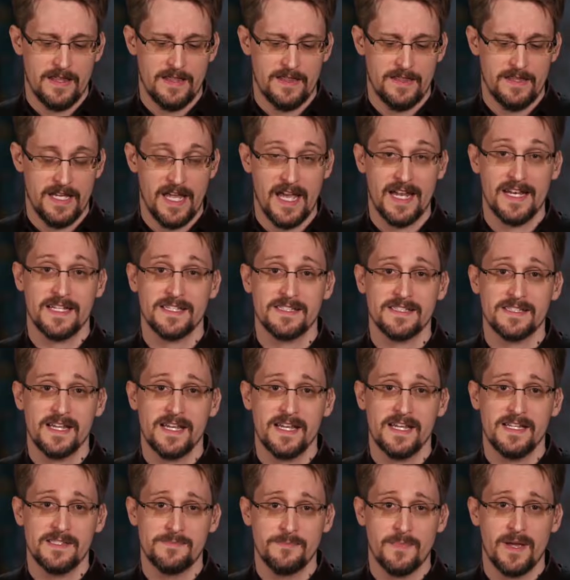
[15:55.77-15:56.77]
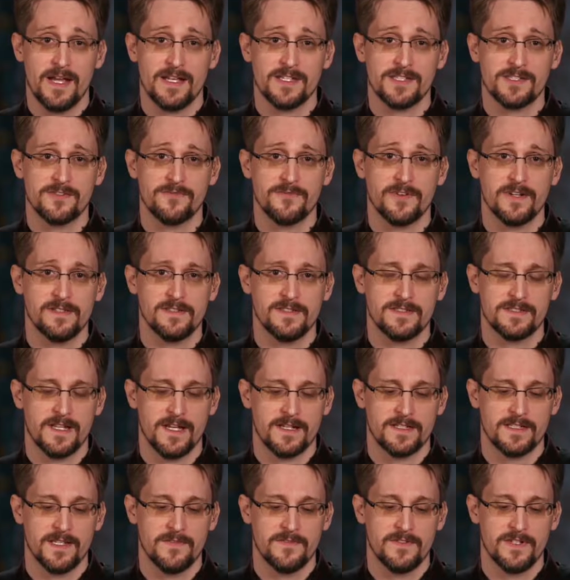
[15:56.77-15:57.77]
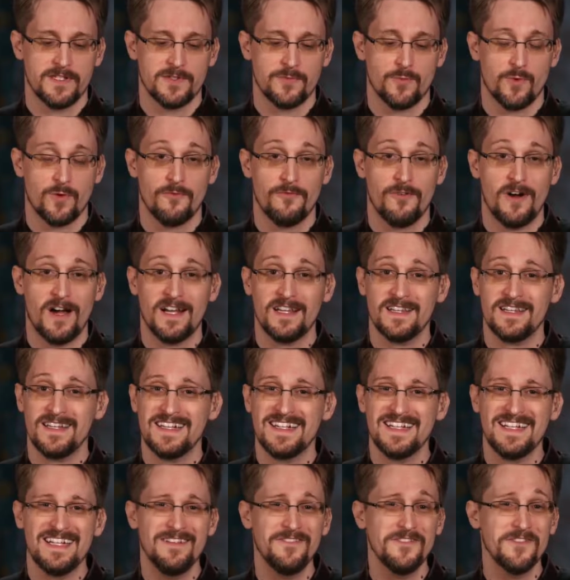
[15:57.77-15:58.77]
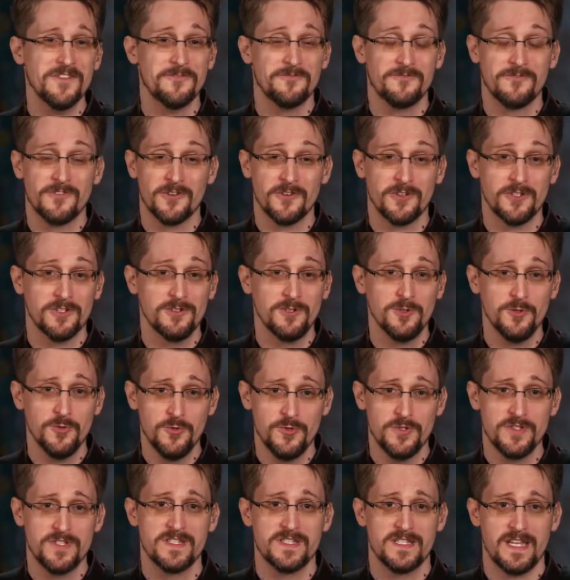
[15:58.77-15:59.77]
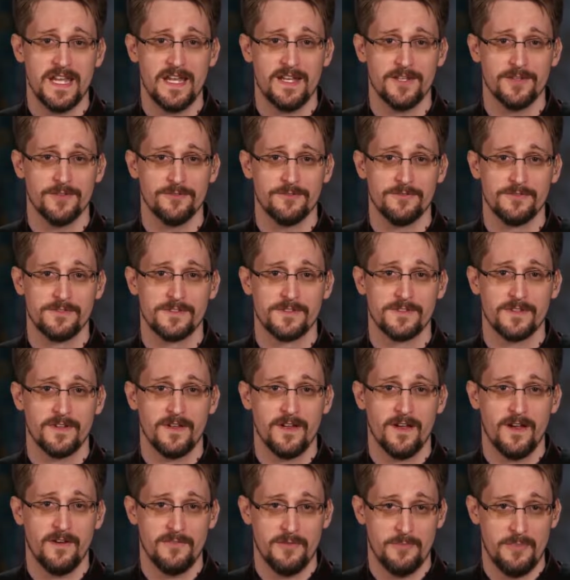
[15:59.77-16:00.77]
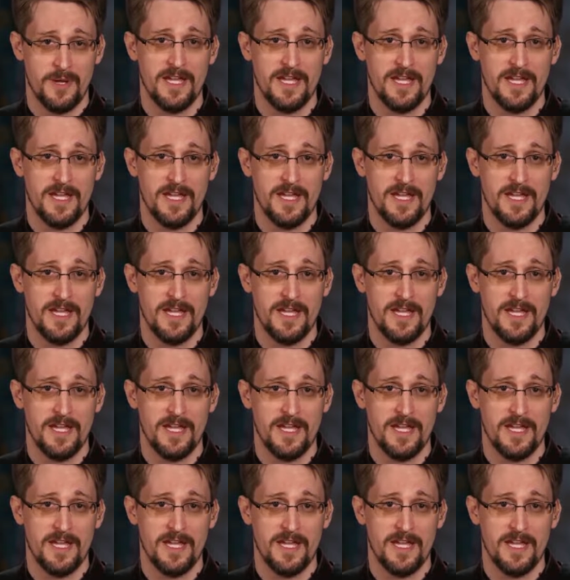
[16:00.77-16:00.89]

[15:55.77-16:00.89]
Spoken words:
the NSA's mass surveillance activities were violating even the very loose standards of the